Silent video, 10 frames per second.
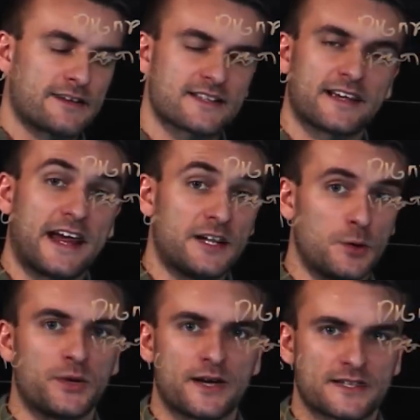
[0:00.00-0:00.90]
things like
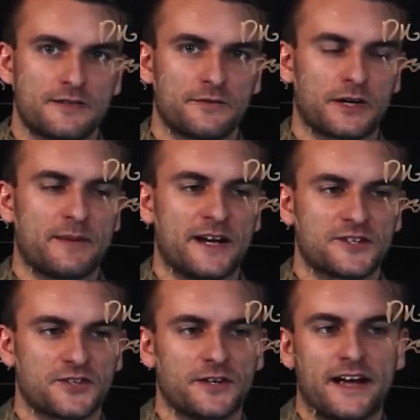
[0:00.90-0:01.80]
AWS Certificate
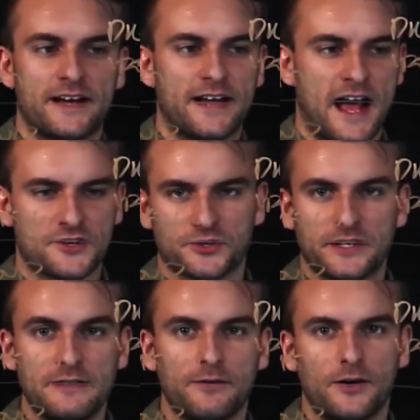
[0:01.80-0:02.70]
Manager and Azure
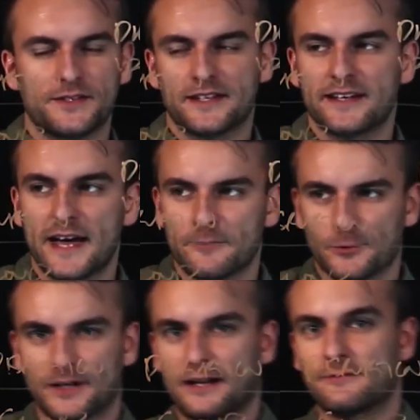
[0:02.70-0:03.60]
Key Vault. Again,
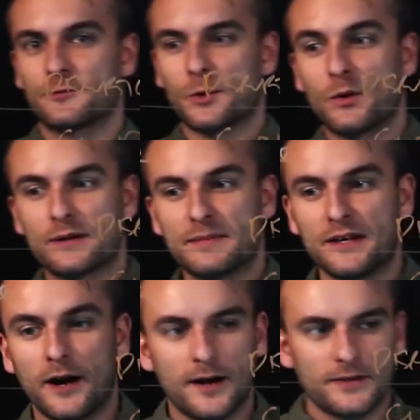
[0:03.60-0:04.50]
we're kind of growing
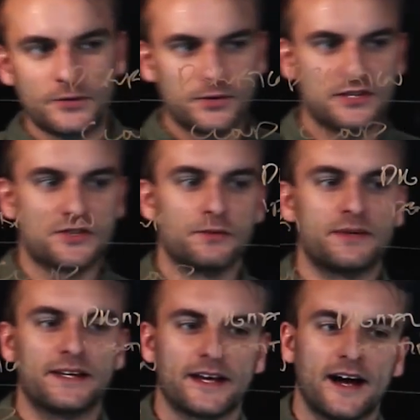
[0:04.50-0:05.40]
beyond the traditional
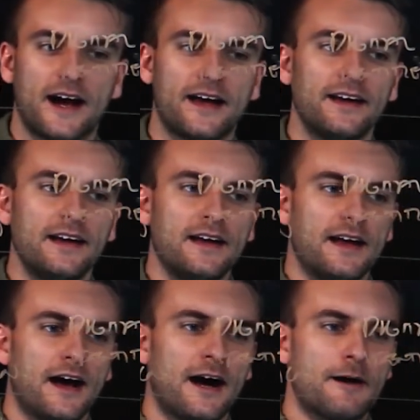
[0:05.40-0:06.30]
PKI,
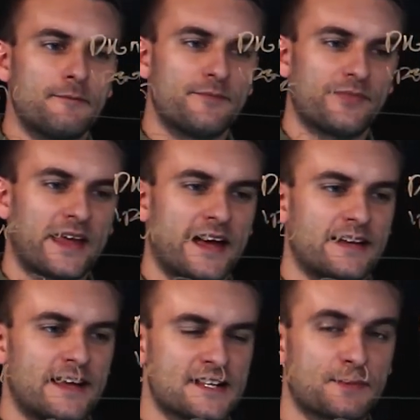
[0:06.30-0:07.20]

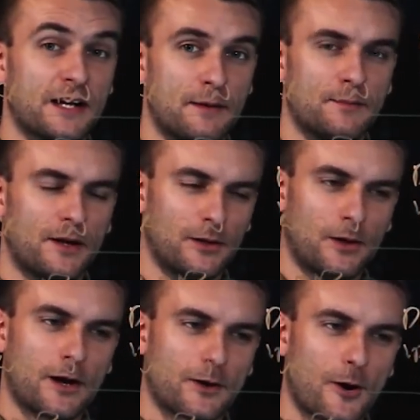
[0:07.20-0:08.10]
and that's become a
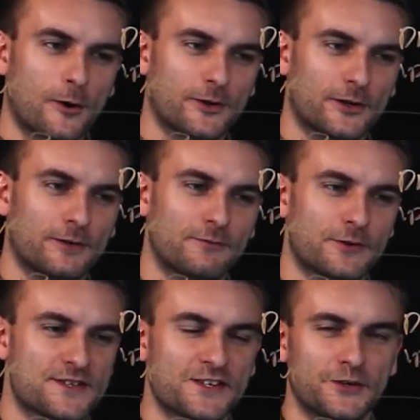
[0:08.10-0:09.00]
lot harder
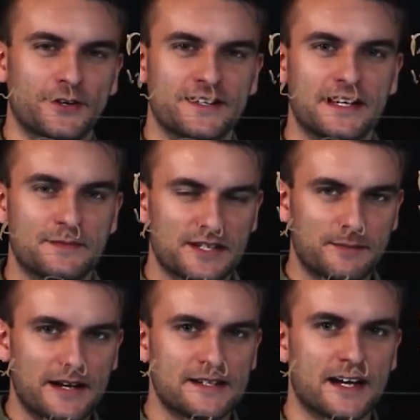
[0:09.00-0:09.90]
for security teams to
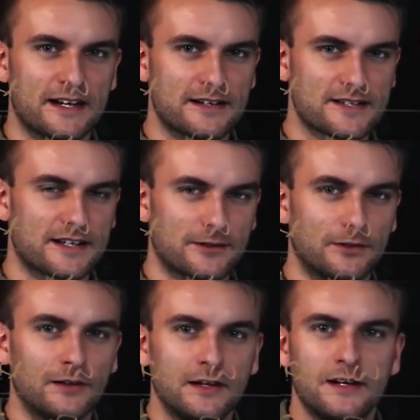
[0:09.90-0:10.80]
maintain a
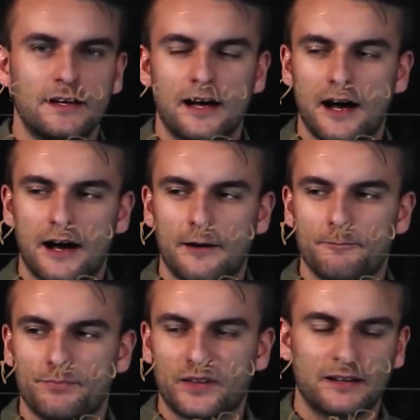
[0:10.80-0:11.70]
single
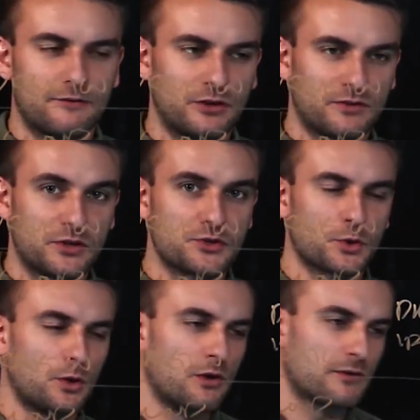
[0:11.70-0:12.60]
level of
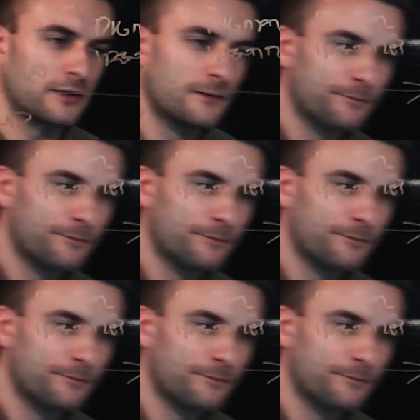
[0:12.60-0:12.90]
control over.